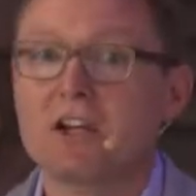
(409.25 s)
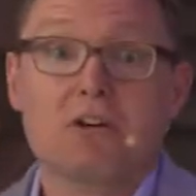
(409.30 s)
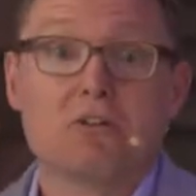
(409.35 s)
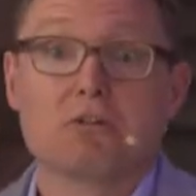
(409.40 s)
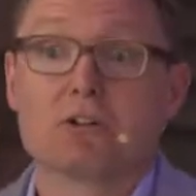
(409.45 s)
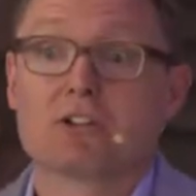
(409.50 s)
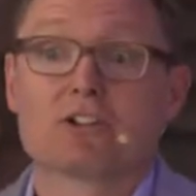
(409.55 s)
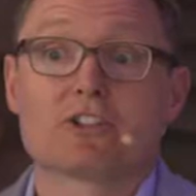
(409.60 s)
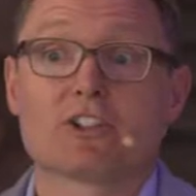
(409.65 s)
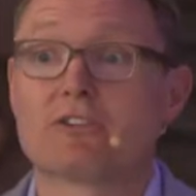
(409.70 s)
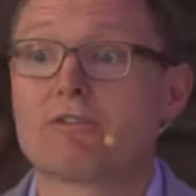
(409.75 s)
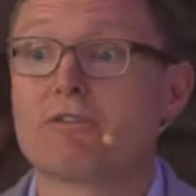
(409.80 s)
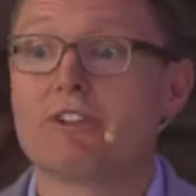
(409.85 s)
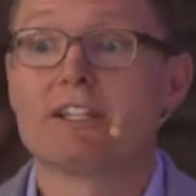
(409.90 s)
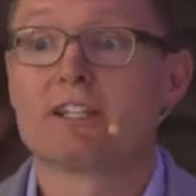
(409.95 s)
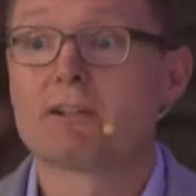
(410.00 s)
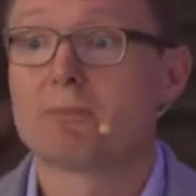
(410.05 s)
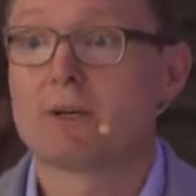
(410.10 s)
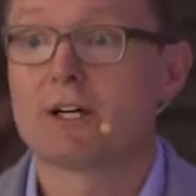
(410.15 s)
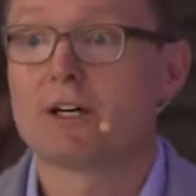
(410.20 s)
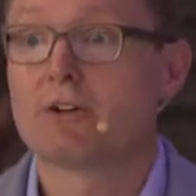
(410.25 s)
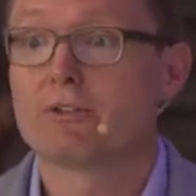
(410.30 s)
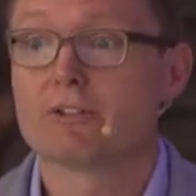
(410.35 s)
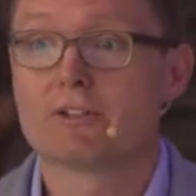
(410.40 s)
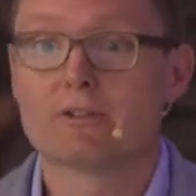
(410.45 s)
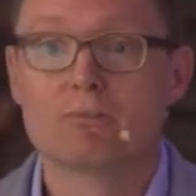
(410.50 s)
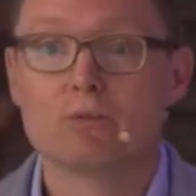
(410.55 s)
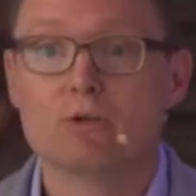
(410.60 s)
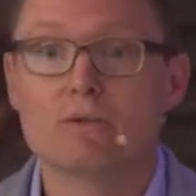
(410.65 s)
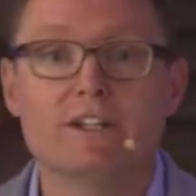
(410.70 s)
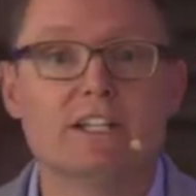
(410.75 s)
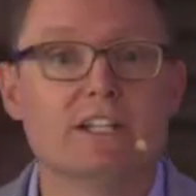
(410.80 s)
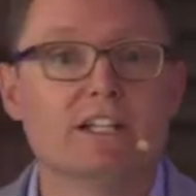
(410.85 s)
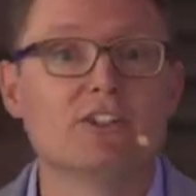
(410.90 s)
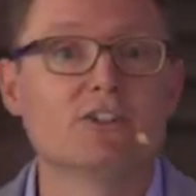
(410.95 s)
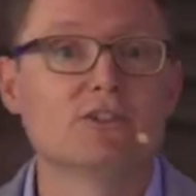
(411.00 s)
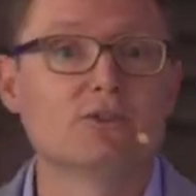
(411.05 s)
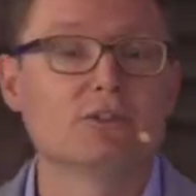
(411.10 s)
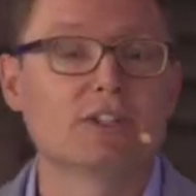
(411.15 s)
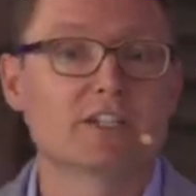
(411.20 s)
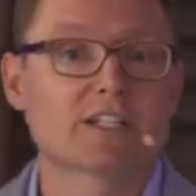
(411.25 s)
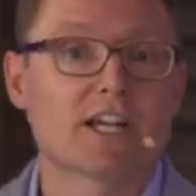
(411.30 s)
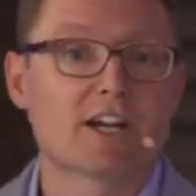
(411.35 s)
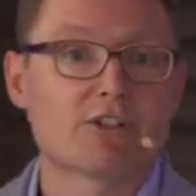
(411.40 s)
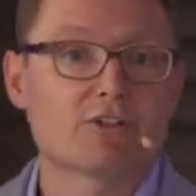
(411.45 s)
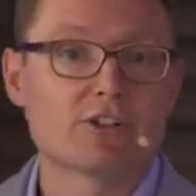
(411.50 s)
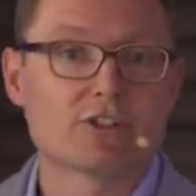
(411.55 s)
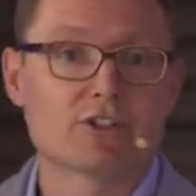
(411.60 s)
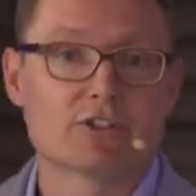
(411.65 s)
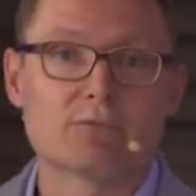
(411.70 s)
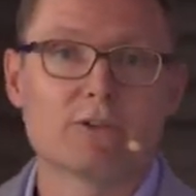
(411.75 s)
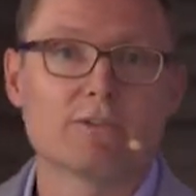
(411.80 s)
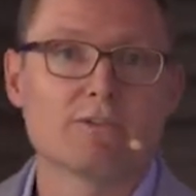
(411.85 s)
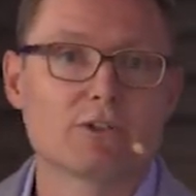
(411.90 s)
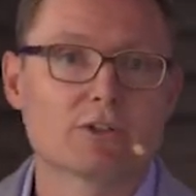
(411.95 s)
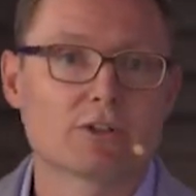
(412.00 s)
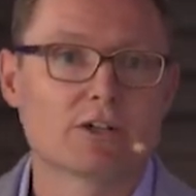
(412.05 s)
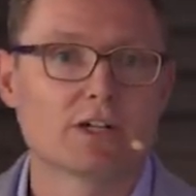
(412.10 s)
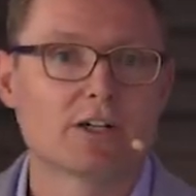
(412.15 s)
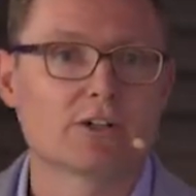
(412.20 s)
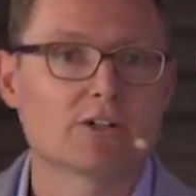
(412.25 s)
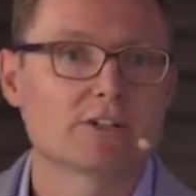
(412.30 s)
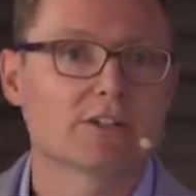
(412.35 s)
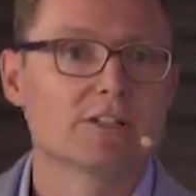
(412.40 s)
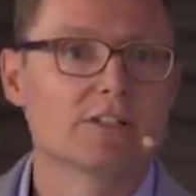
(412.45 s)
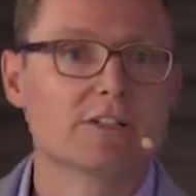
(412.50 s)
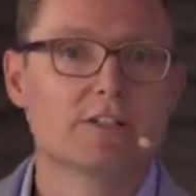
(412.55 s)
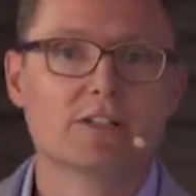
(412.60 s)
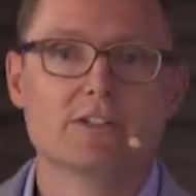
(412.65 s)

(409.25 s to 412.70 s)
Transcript: Or just think about moving into a garage with your car.